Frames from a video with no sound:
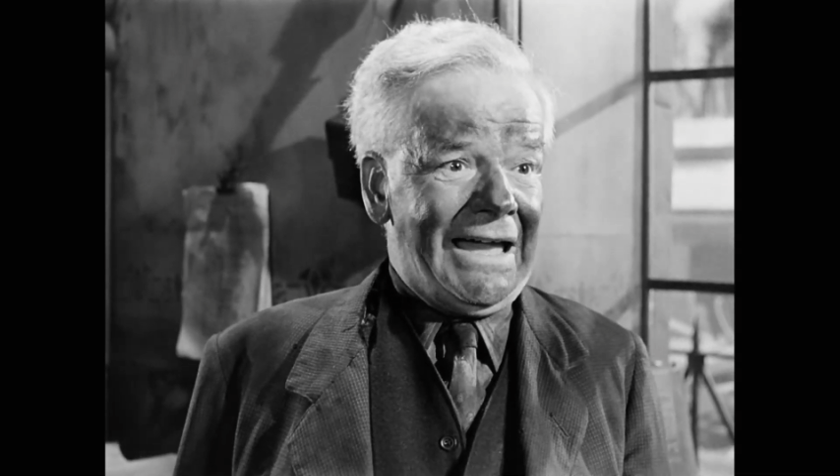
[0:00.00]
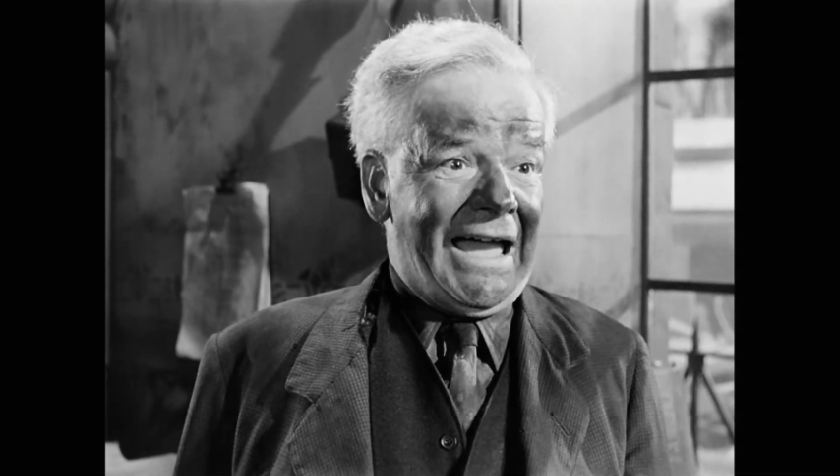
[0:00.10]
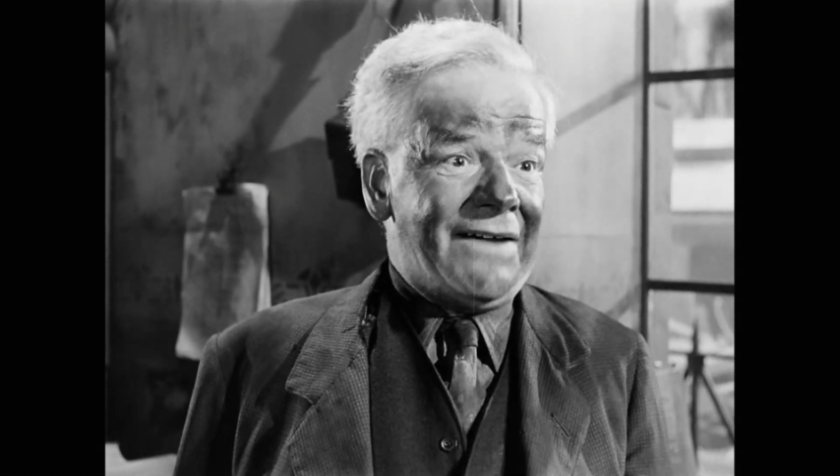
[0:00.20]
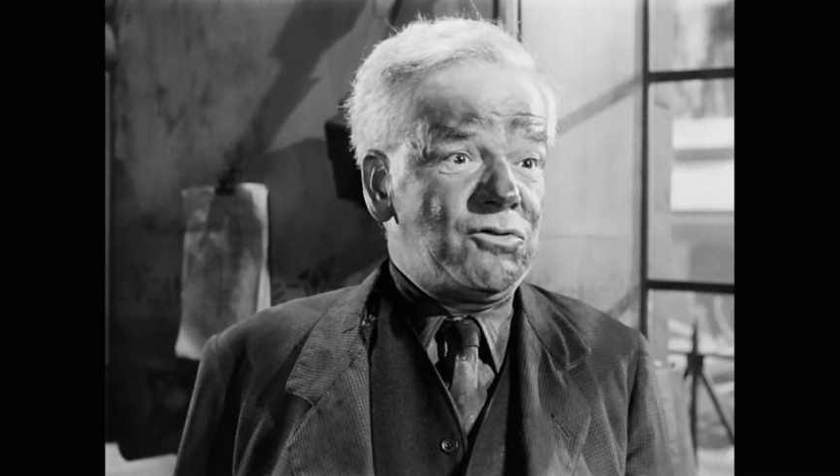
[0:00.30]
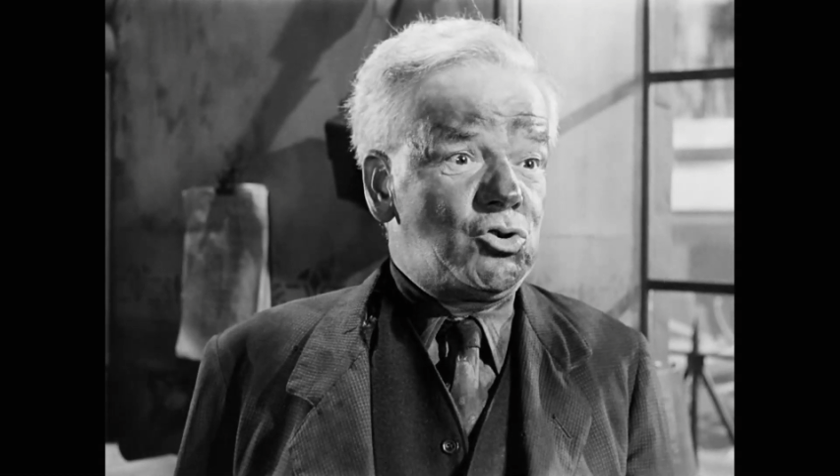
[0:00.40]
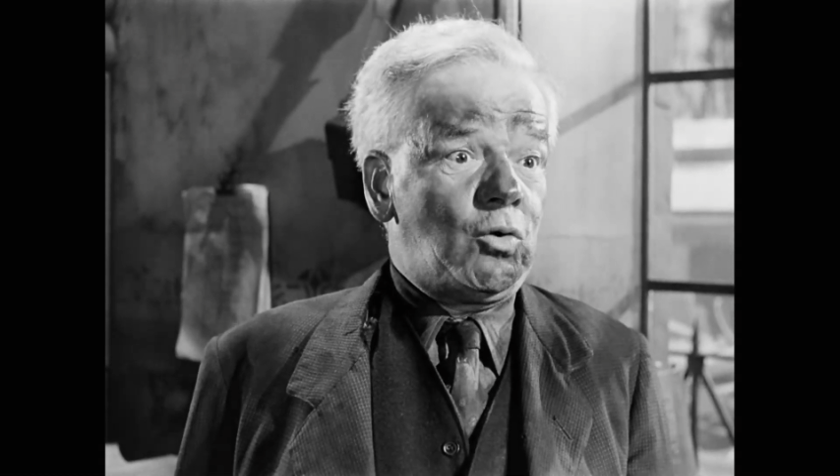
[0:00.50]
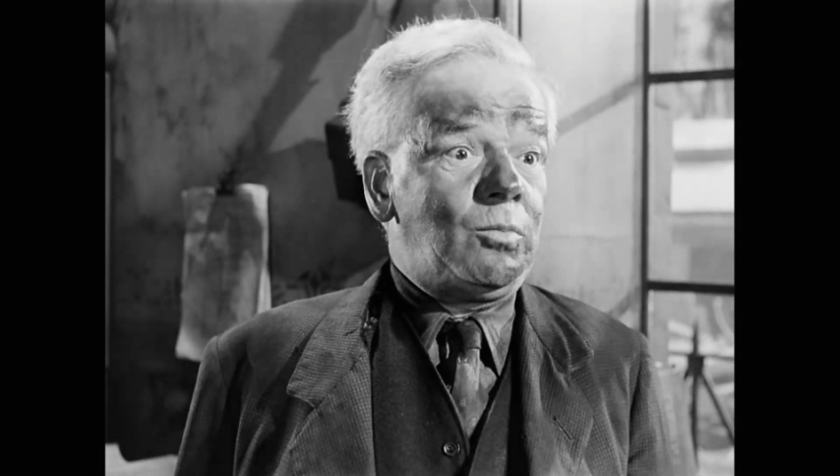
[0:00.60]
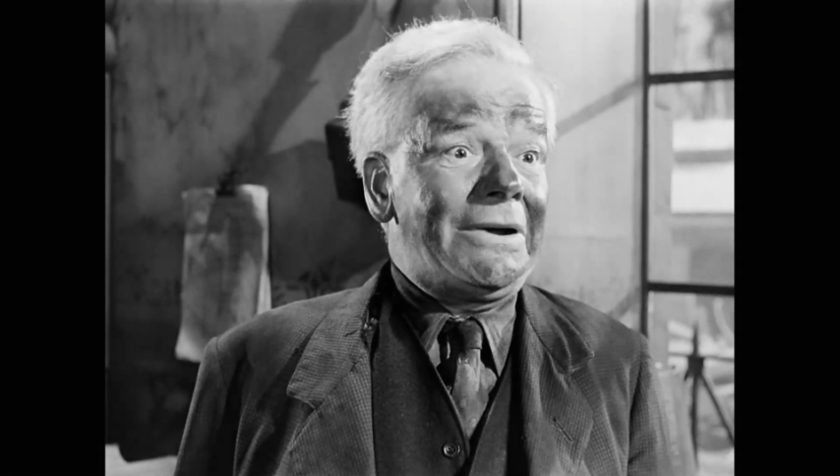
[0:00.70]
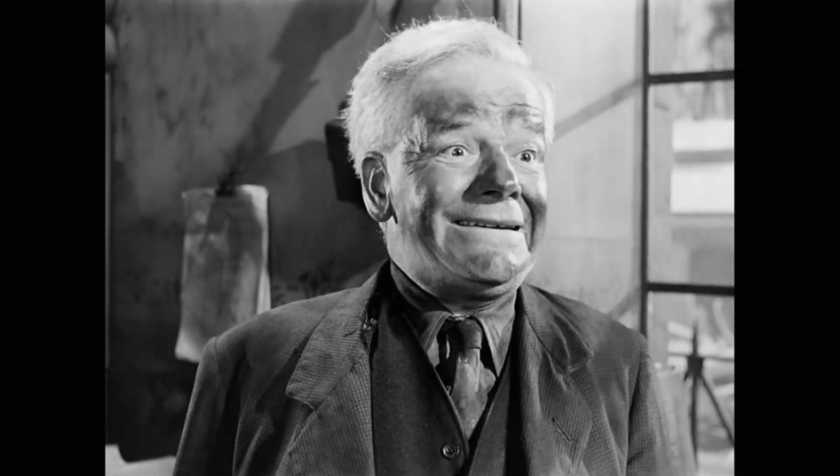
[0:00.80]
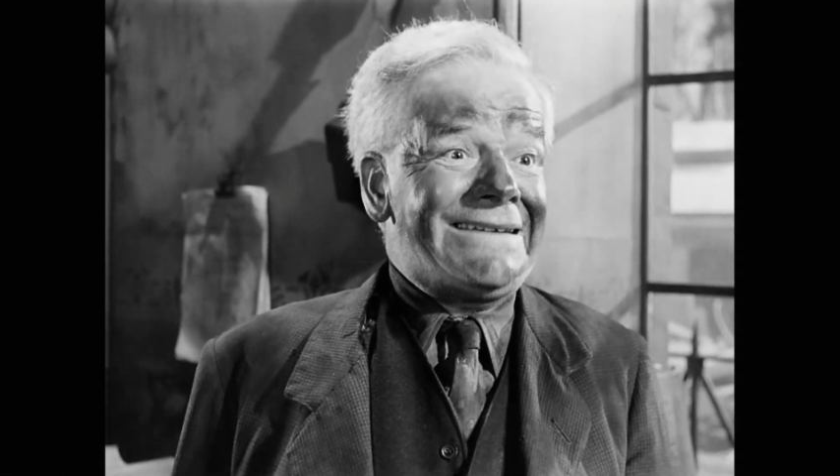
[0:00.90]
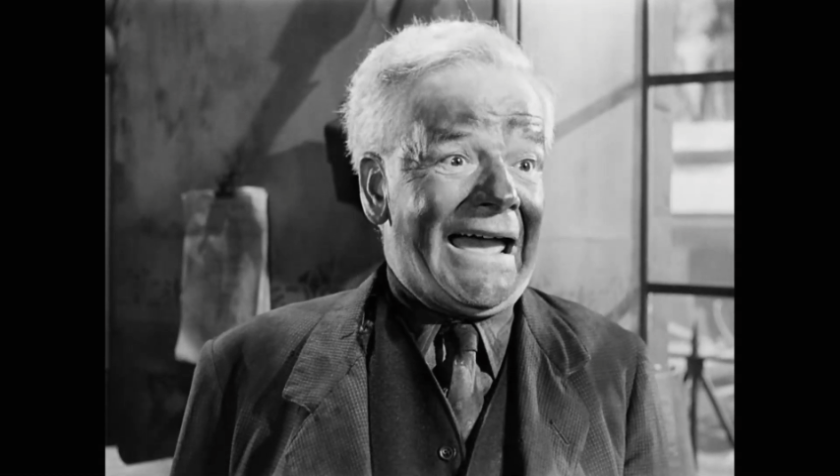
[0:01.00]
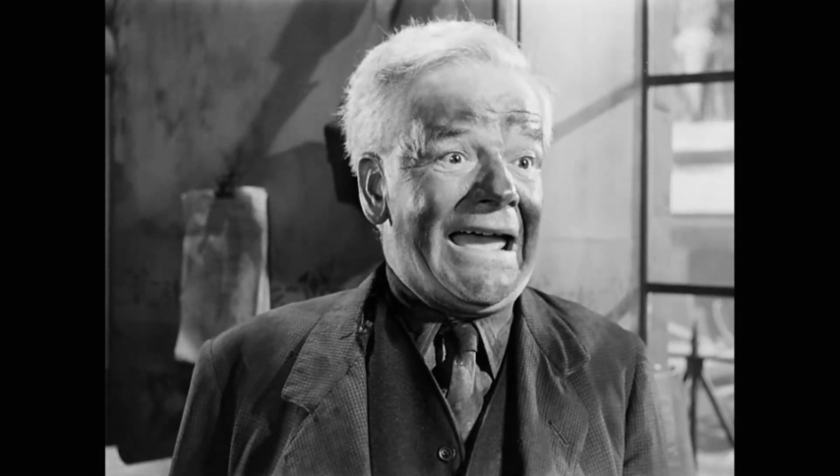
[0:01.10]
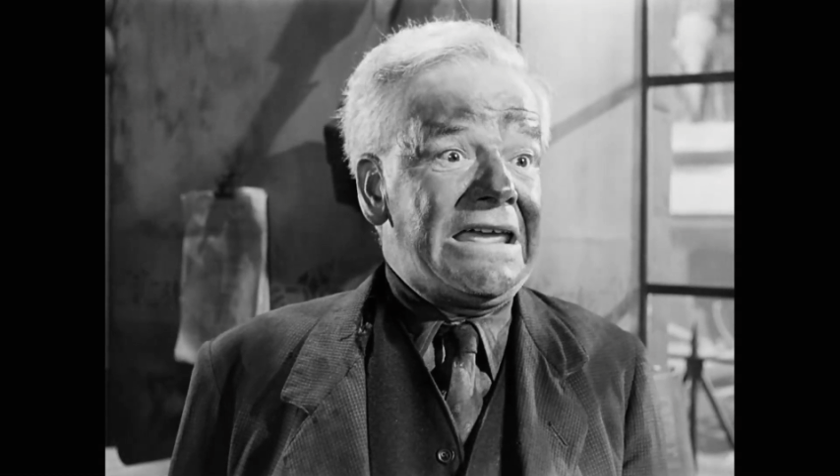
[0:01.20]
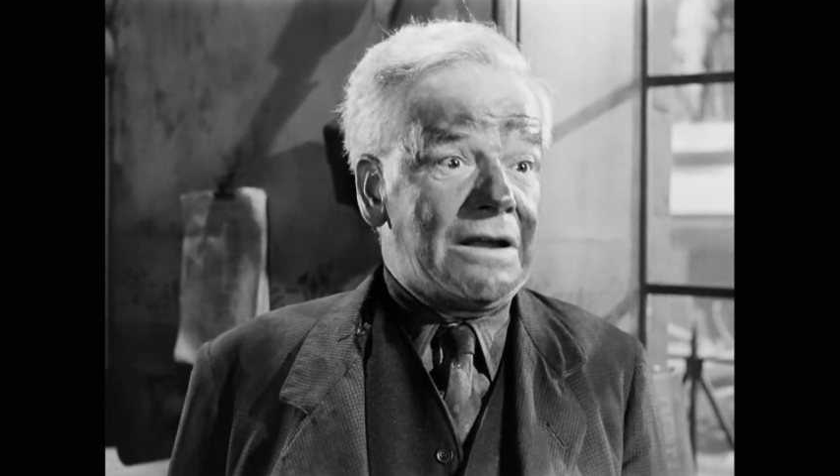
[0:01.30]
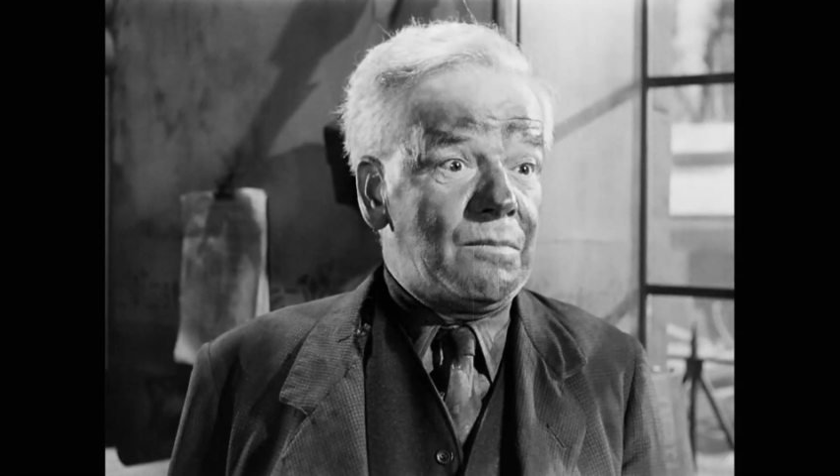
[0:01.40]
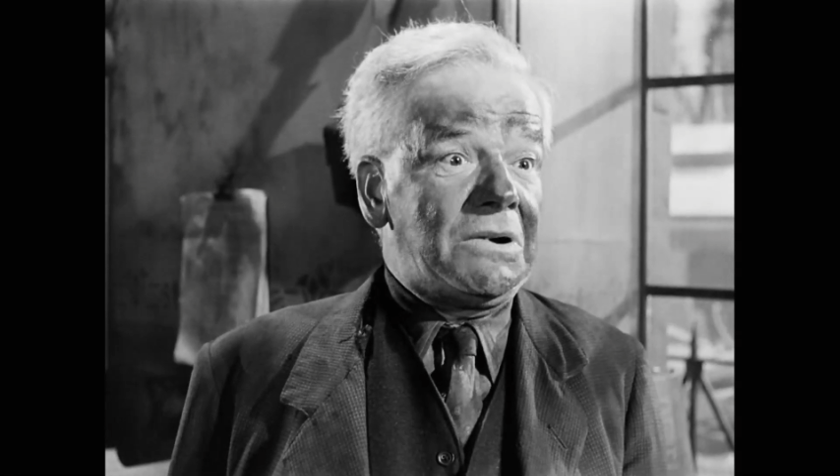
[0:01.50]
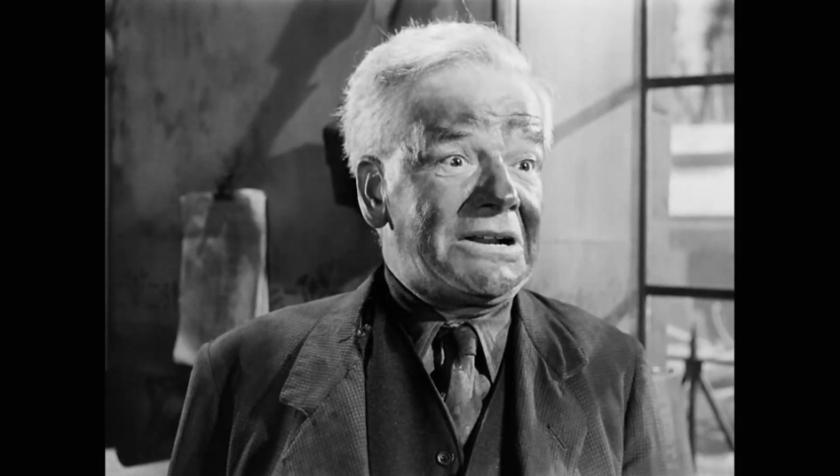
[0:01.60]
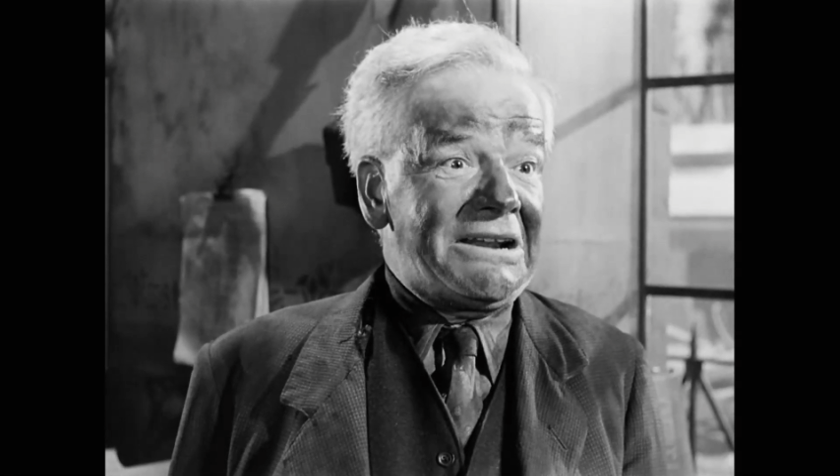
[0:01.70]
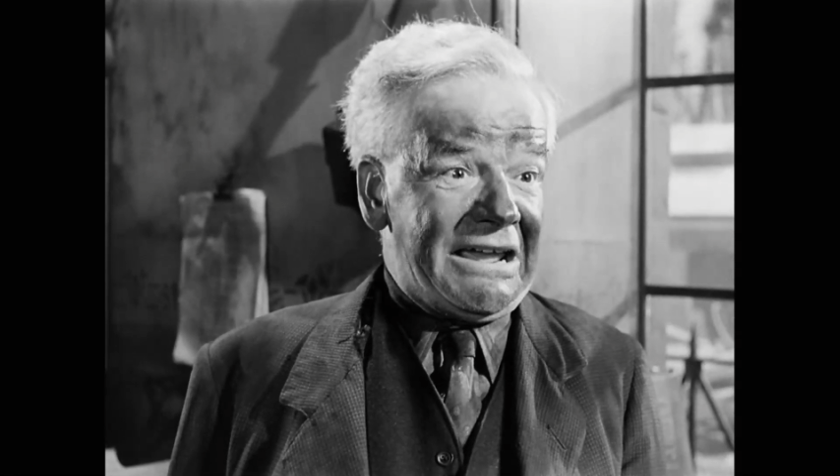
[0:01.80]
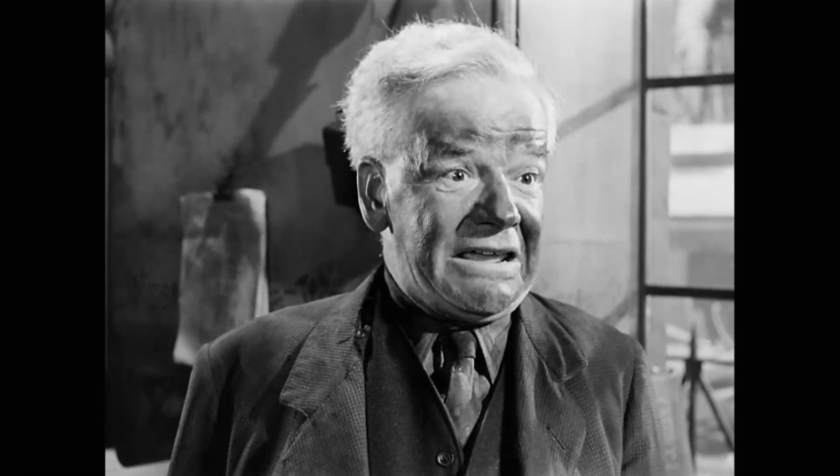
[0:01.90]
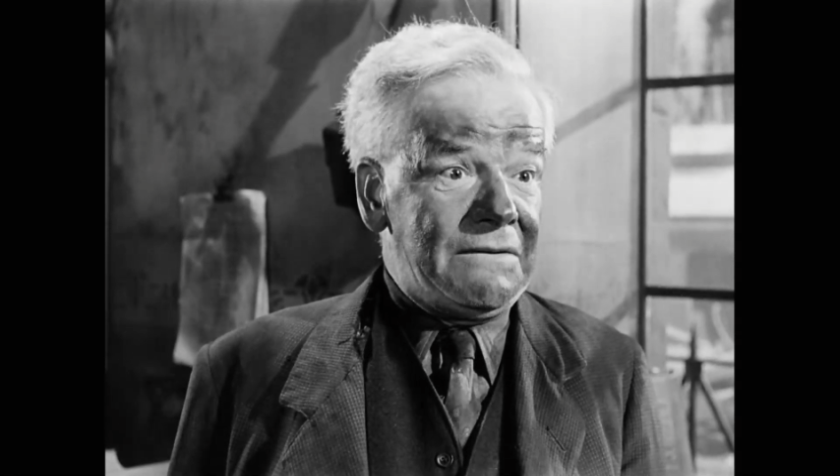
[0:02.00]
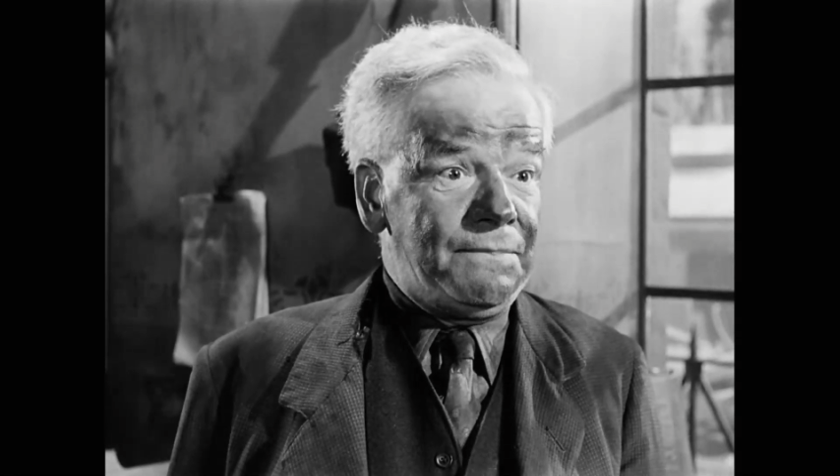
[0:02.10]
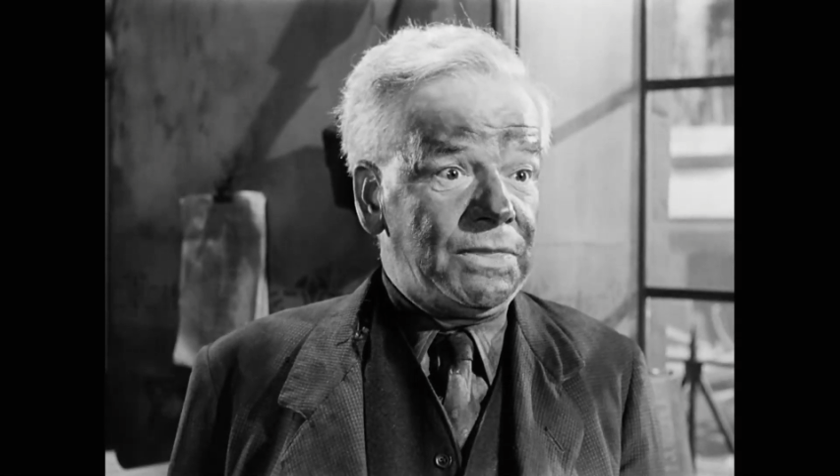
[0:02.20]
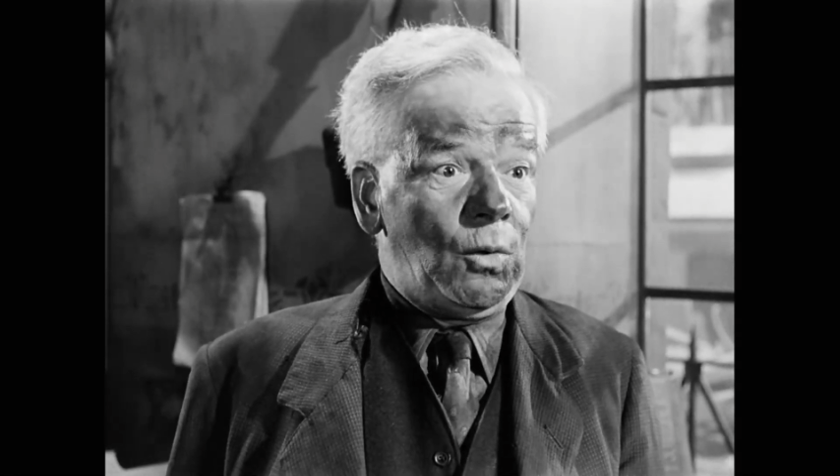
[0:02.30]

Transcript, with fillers: Abntum and Dai number nine